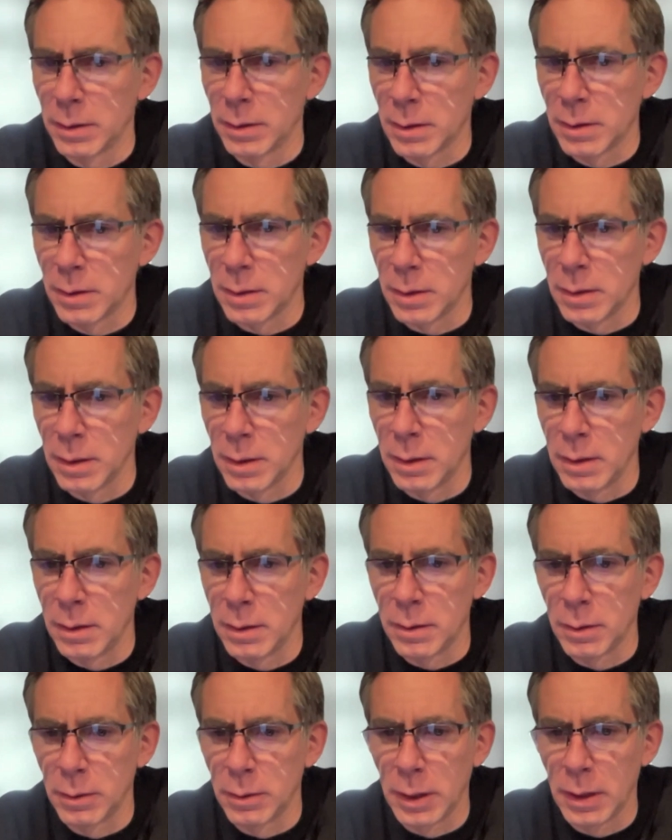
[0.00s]
Let's
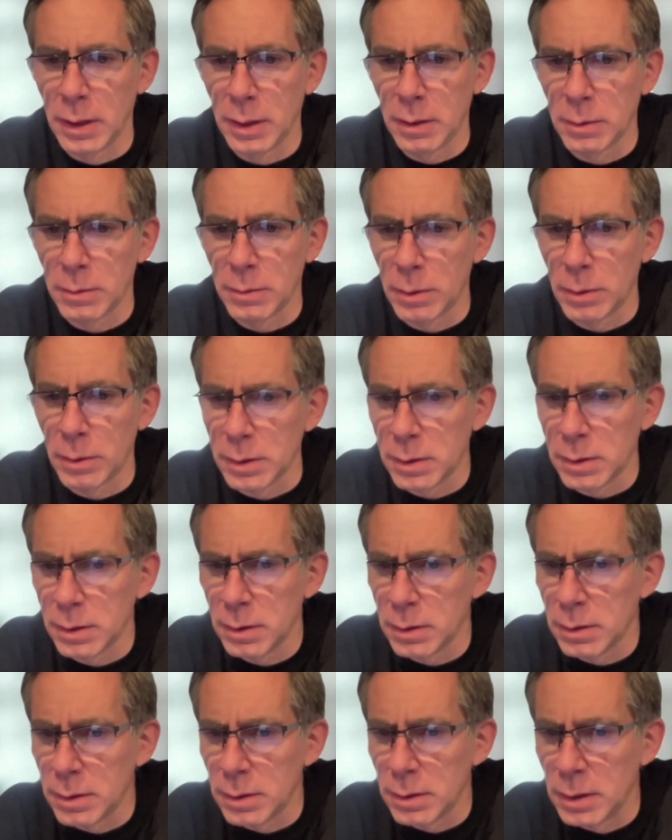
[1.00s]
see. Sonia had a
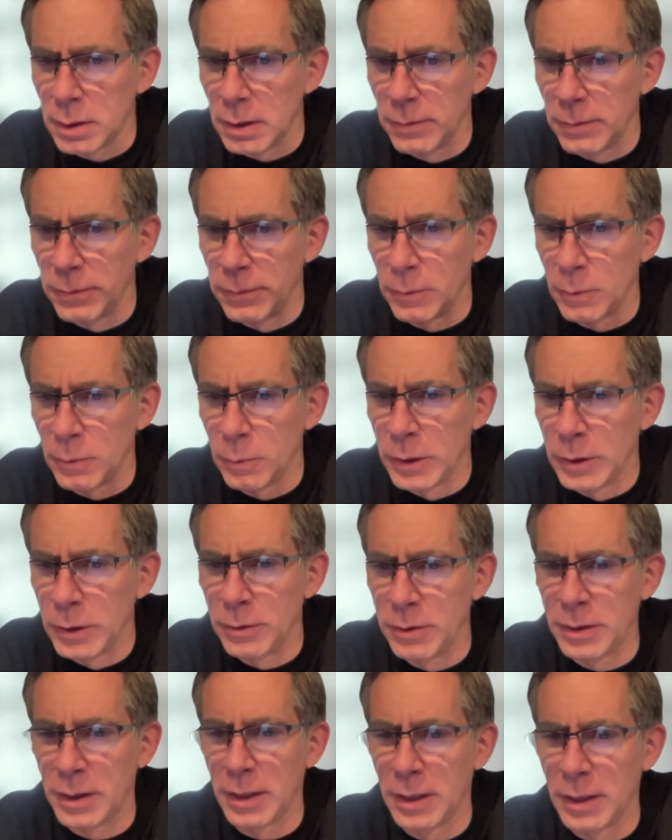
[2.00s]
question. Steve, when
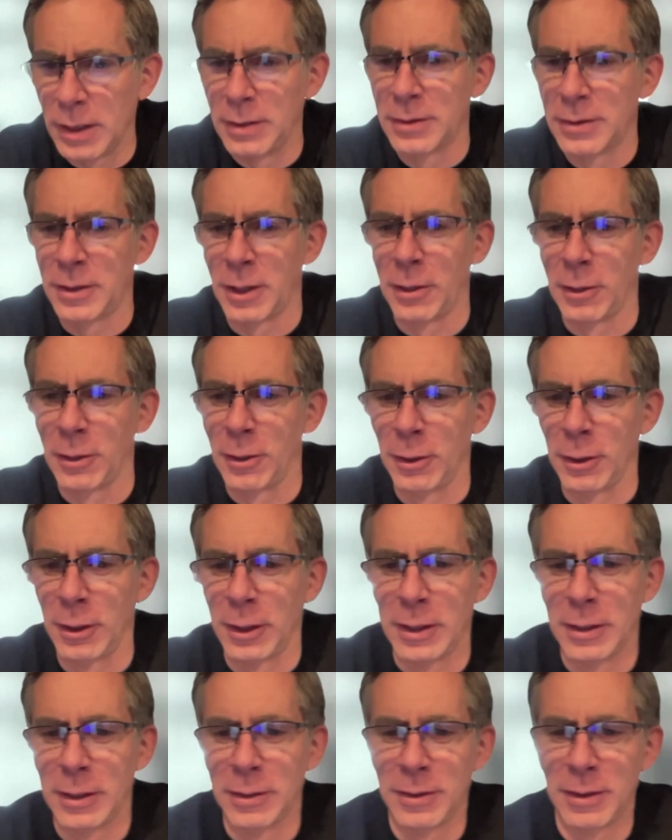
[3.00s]
you say to start
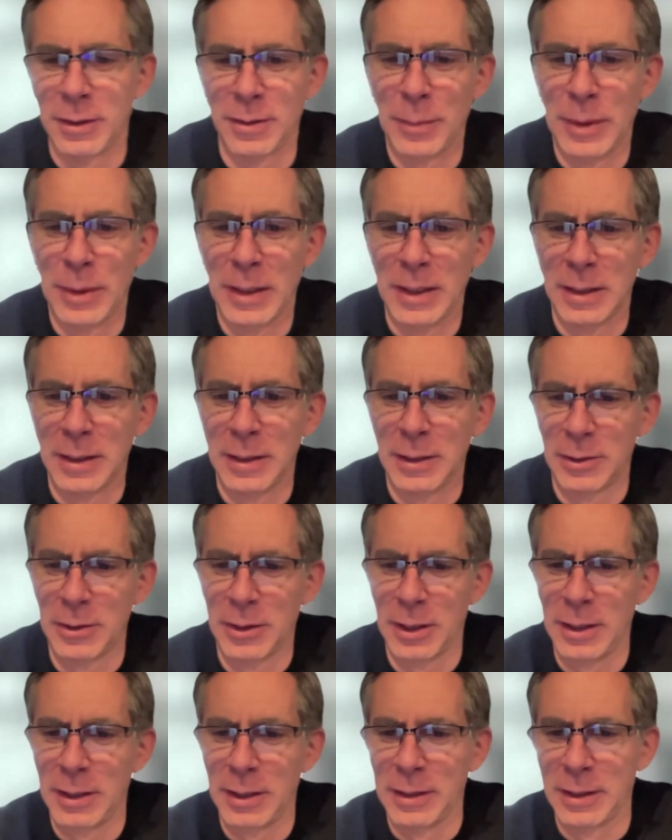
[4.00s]
early, does this mean
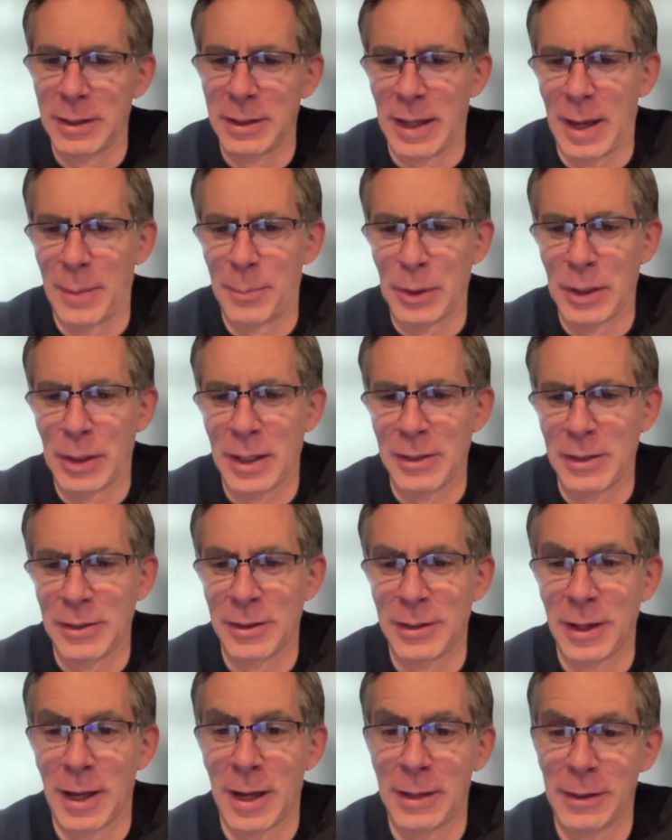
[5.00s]
initiating an
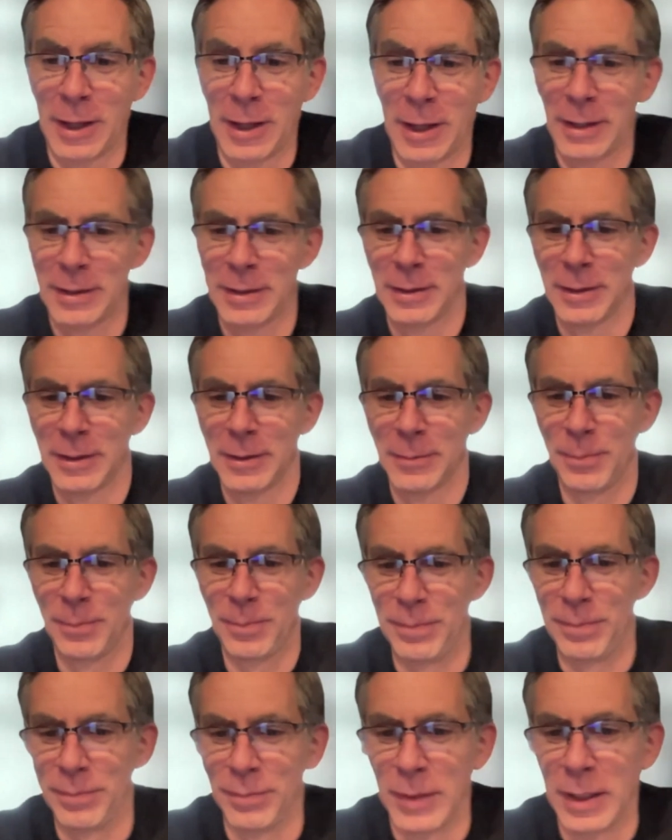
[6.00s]
application online
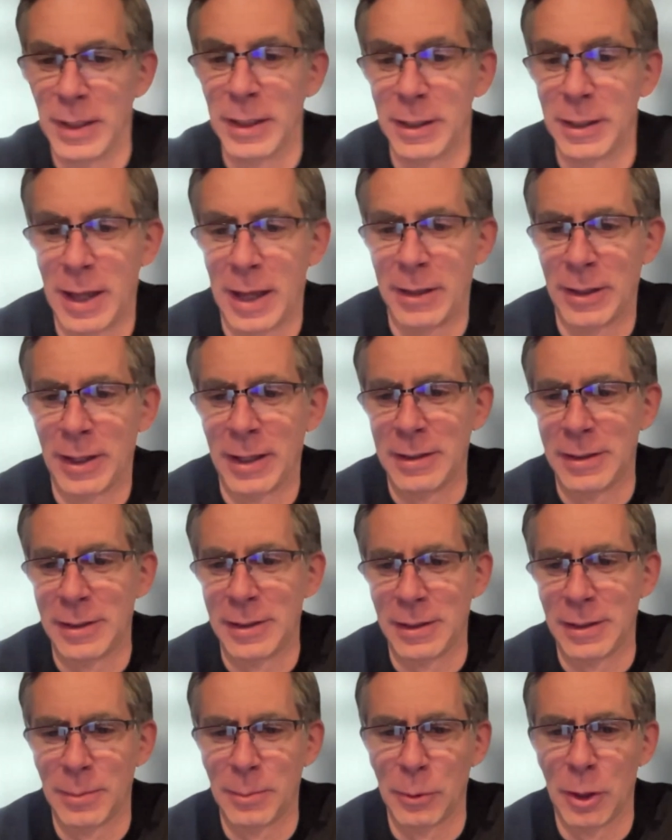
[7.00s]
in an online
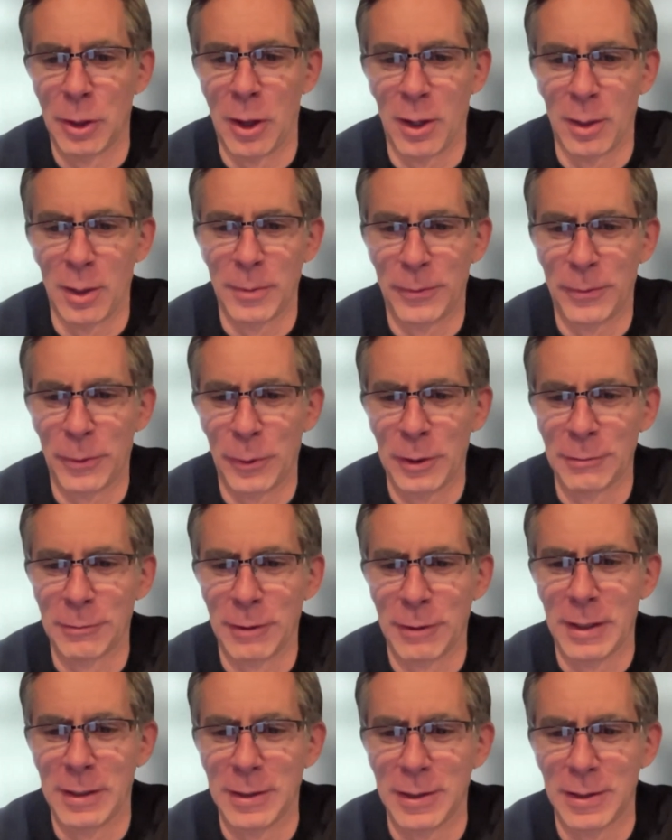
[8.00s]
system long before you're
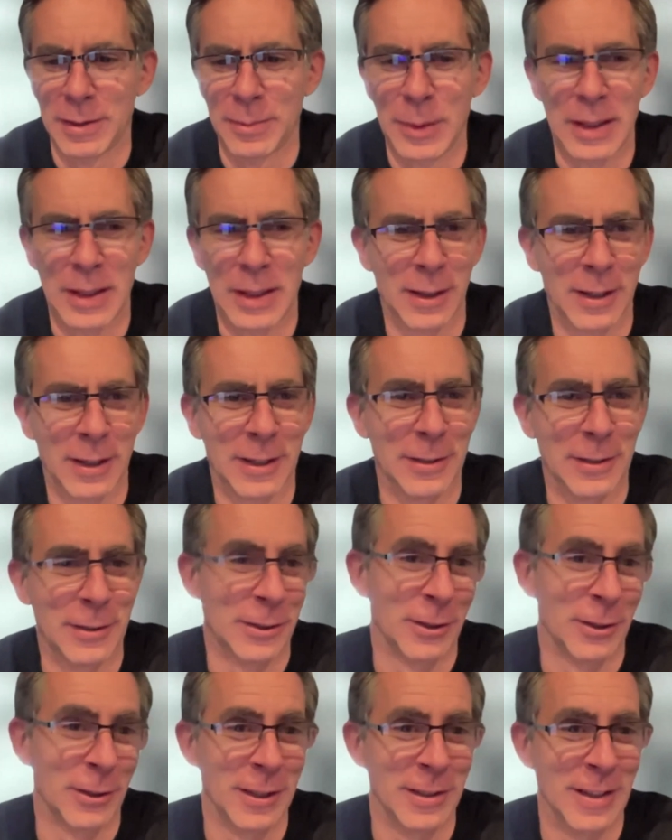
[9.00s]
ready to submit, like
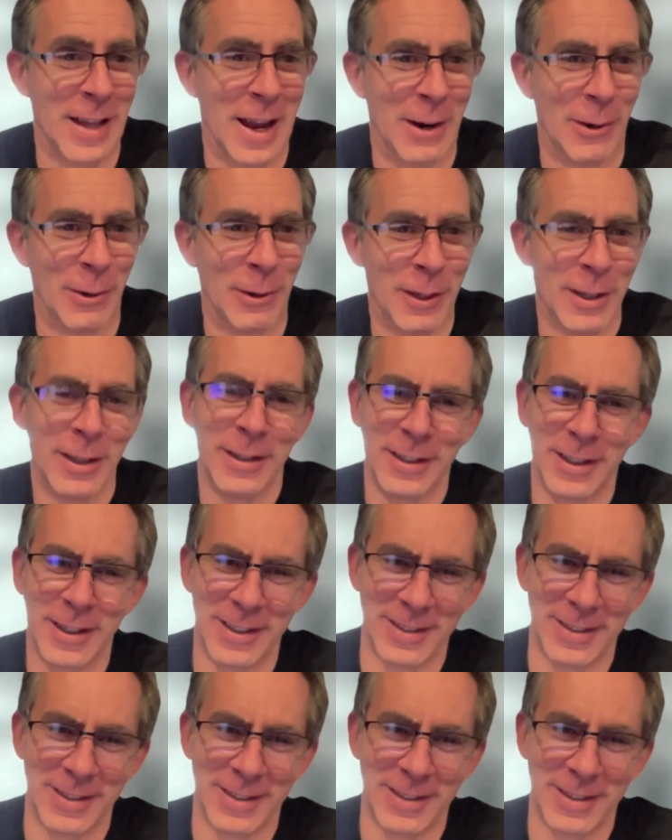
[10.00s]
as early as now?